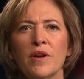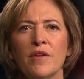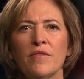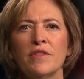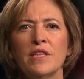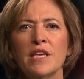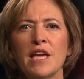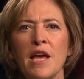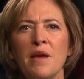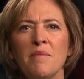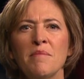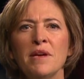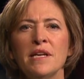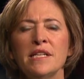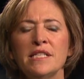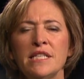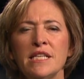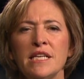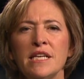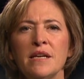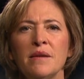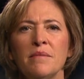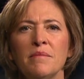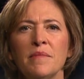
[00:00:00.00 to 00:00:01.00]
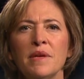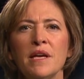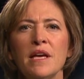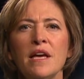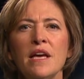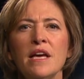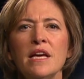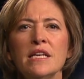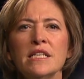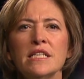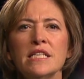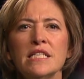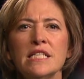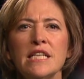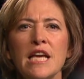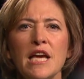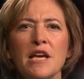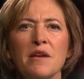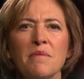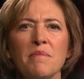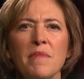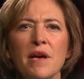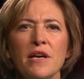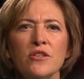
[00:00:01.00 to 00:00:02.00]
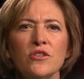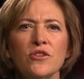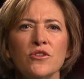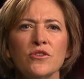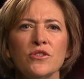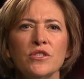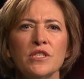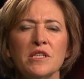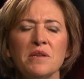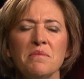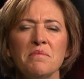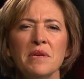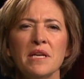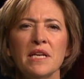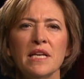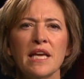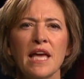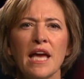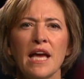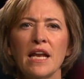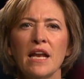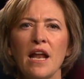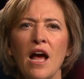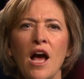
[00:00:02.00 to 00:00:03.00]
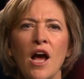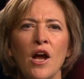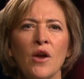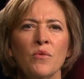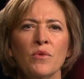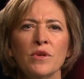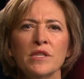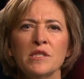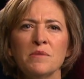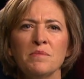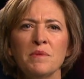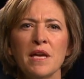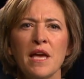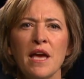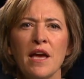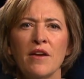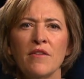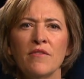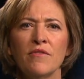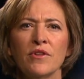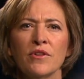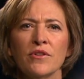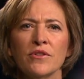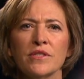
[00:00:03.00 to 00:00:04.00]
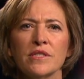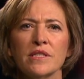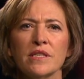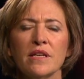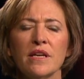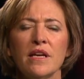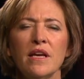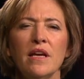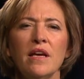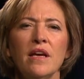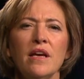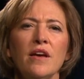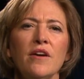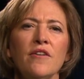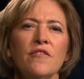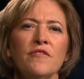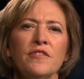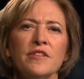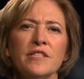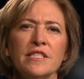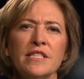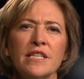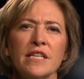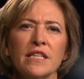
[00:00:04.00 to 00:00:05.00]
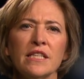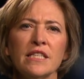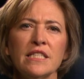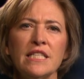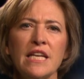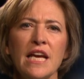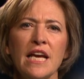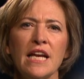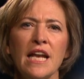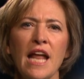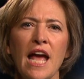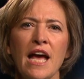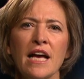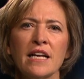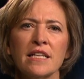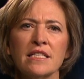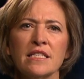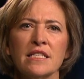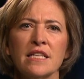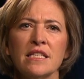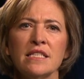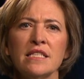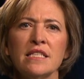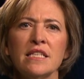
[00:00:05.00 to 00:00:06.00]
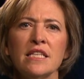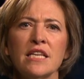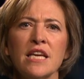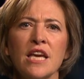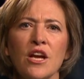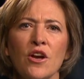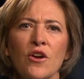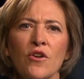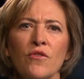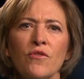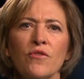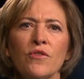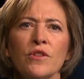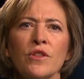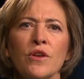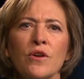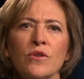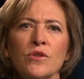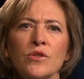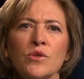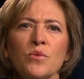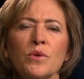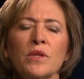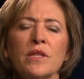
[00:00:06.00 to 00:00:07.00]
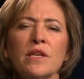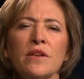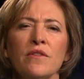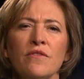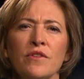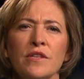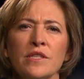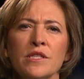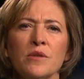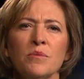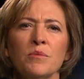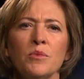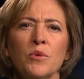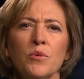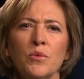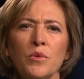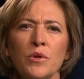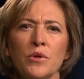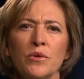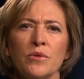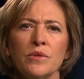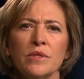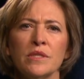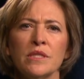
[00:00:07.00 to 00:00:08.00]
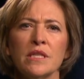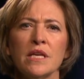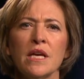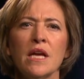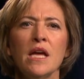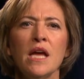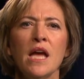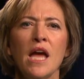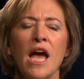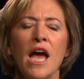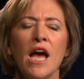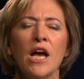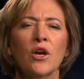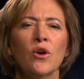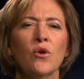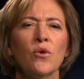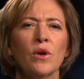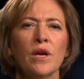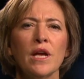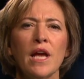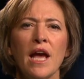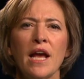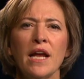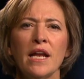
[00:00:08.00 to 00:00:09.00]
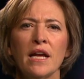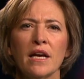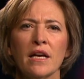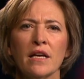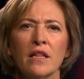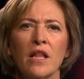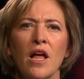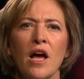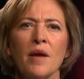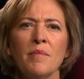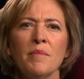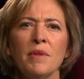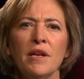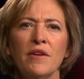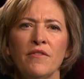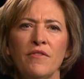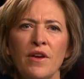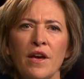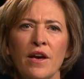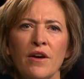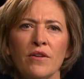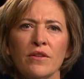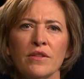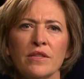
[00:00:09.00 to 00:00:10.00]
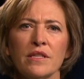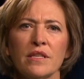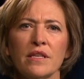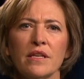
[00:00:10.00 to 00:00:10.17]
of the AMED team to take measures to mitigate high-risk behaviors, facilitate access to care for those with invisible wounds, and create a climate of health.